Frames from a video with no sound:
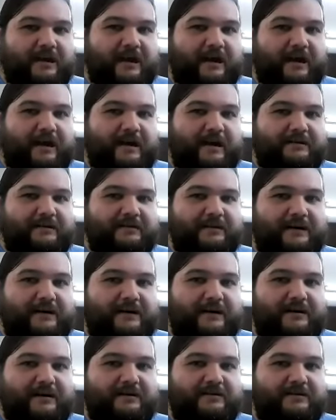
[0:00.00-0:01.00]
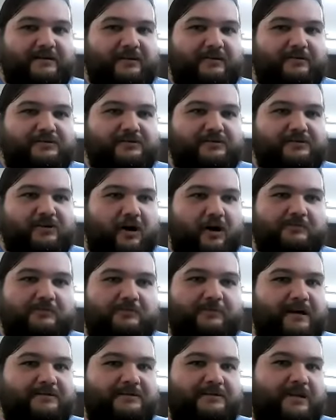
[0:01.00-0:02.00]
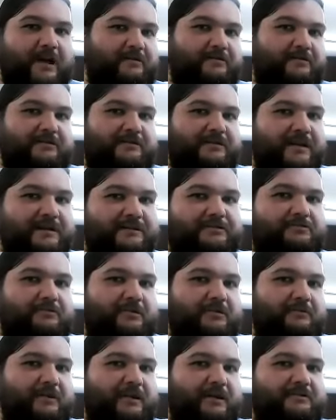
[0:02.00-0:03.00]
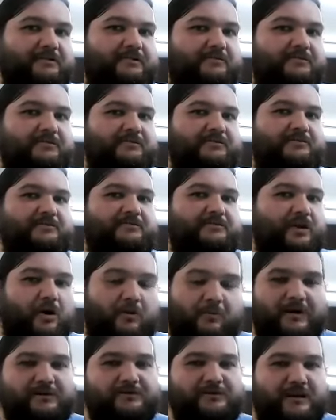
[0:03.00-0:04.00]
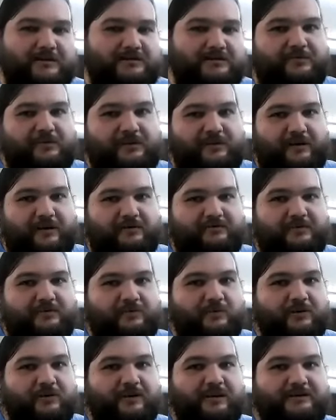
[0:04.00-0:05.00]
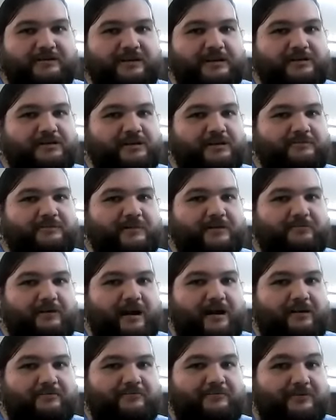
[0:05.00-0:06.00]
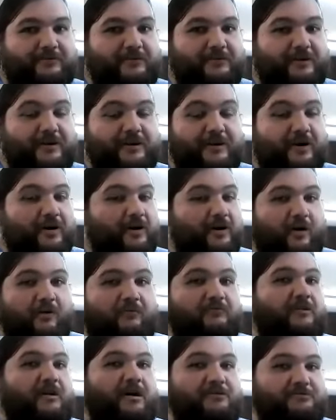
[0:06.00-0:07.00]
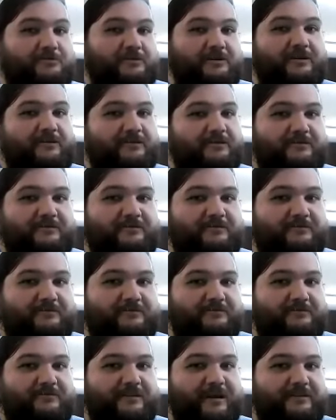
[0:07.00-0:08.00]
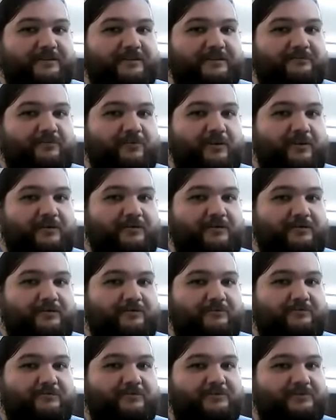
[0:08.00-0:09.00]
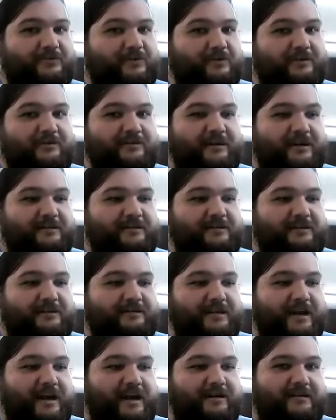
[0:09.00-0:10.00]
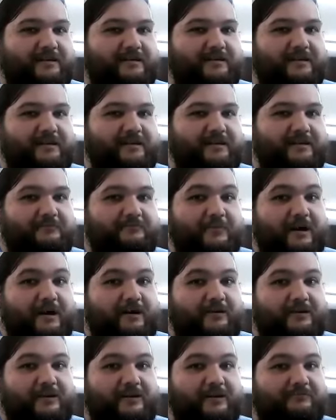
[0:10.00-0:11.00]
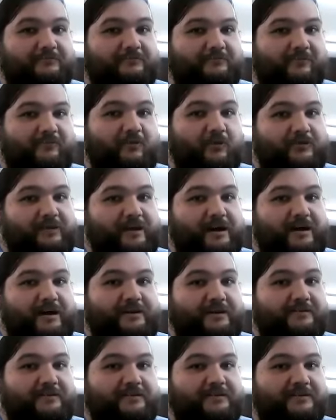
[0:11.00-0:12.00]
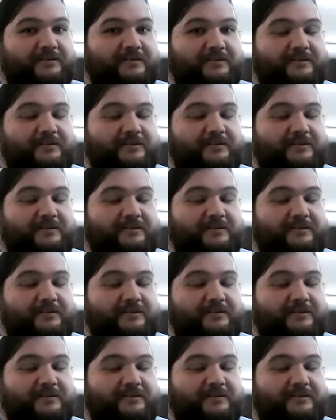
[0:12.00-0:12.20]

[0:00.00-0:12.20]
And, uh, you know, it's all about scouting's history because there's so much history there. The organization has been around for over 100 years at this point, you know, started in 1910 in the America and before that in England.